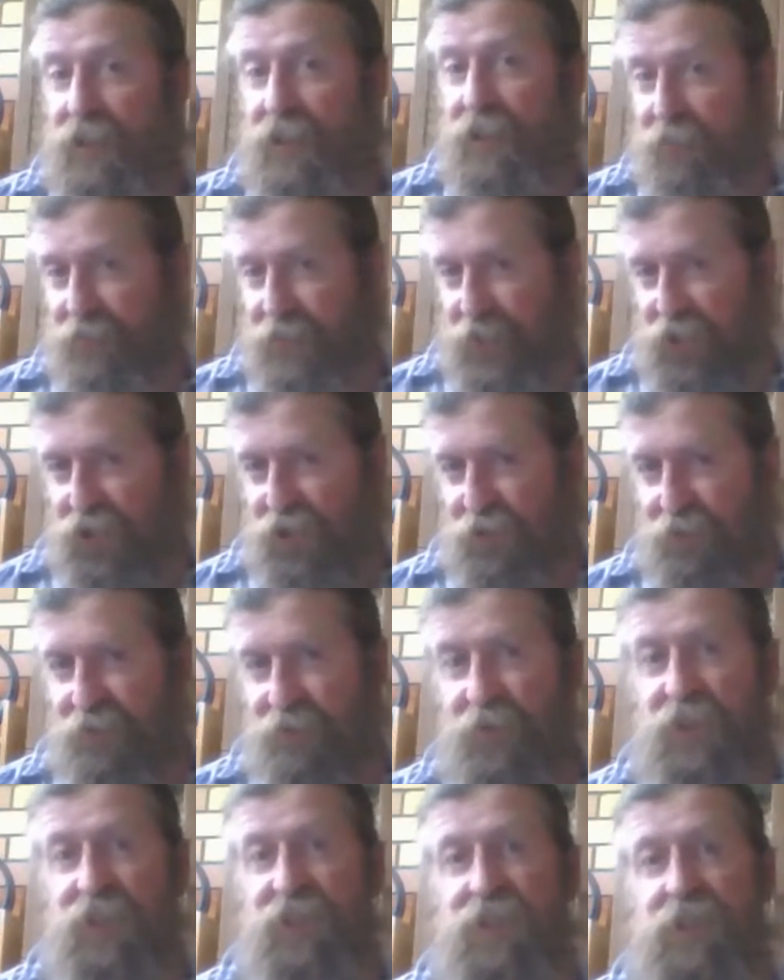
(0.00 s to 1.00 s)
You feed
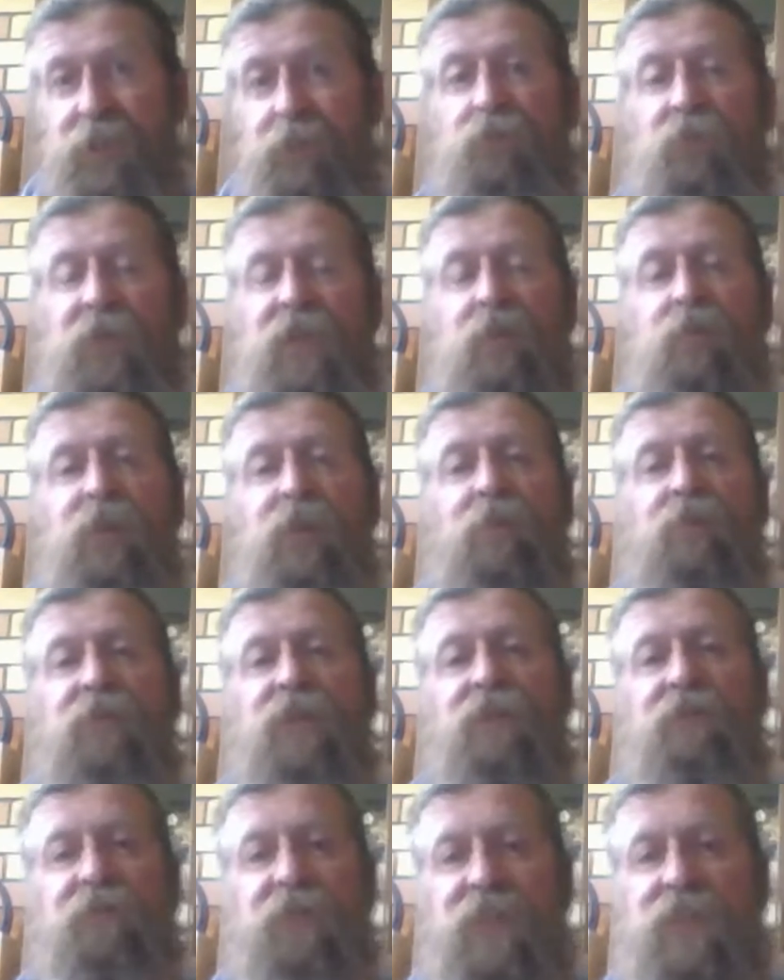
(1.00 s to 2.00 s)
your fish. You pump
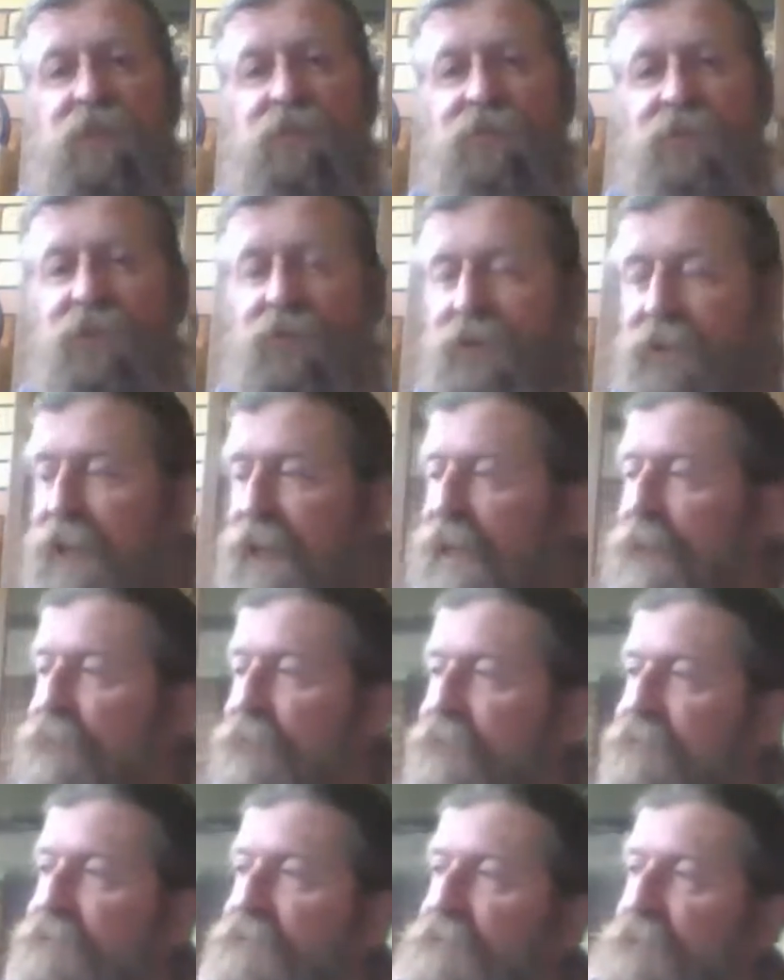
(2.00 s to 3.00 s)
the fish water
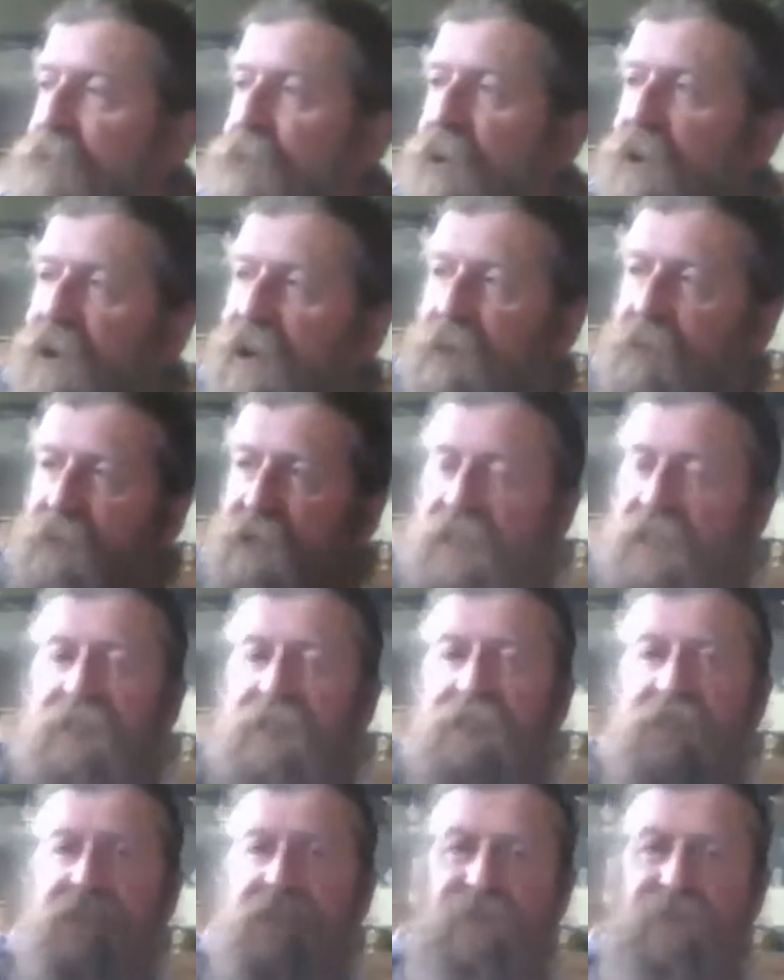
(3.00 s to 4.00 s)
up through a pipe
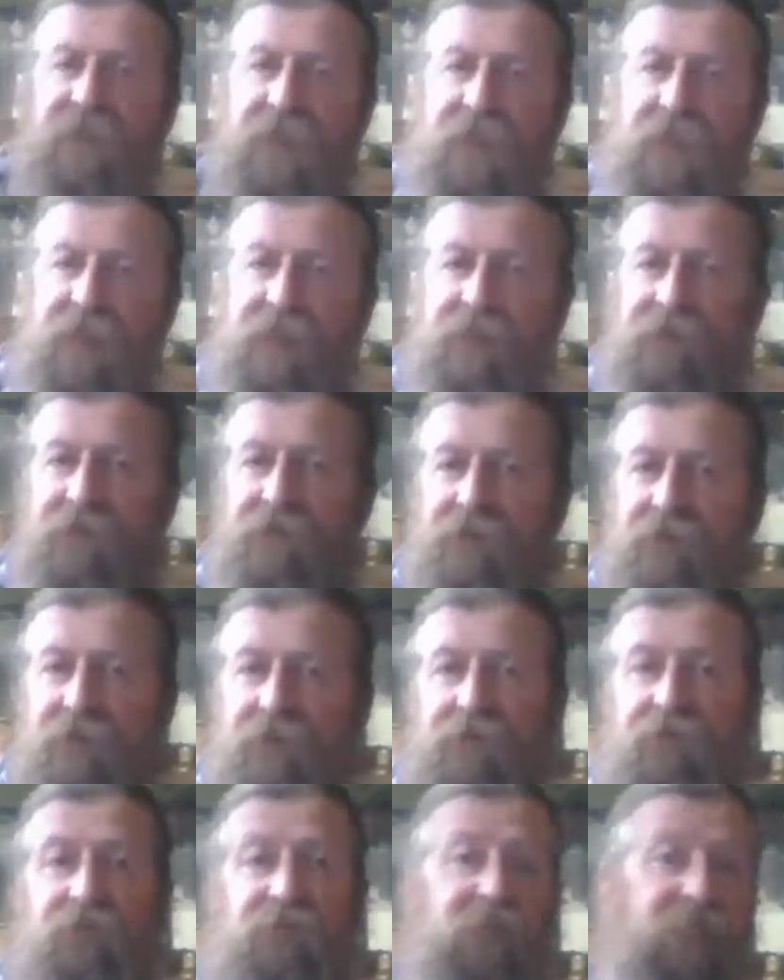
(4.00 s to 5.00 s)
system,
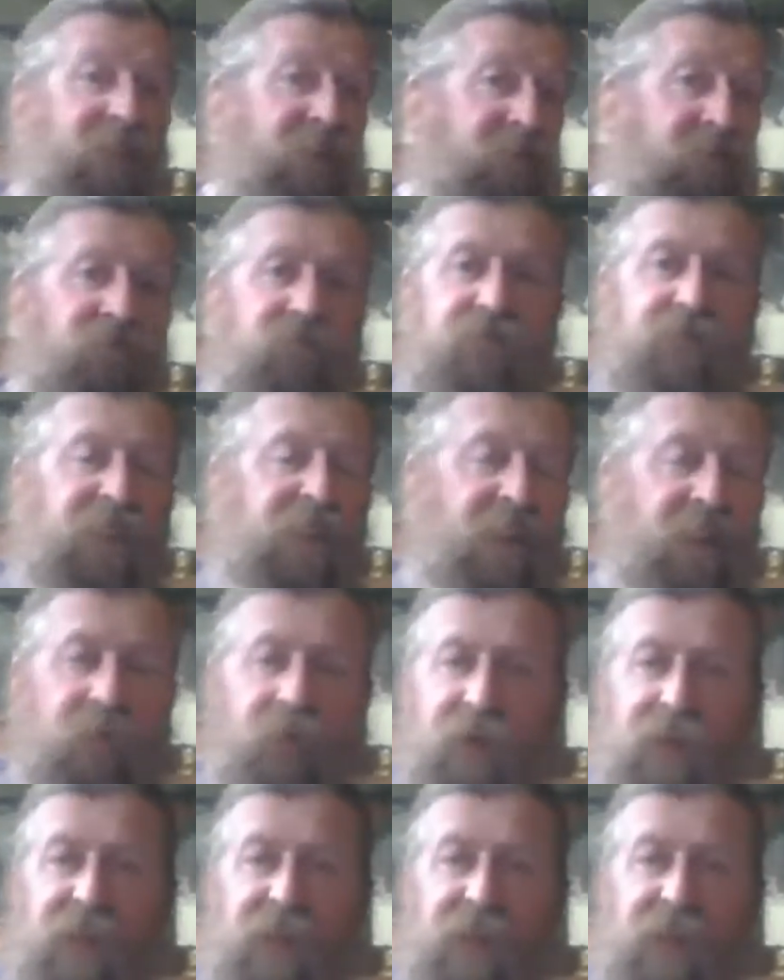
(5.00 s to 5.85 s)
go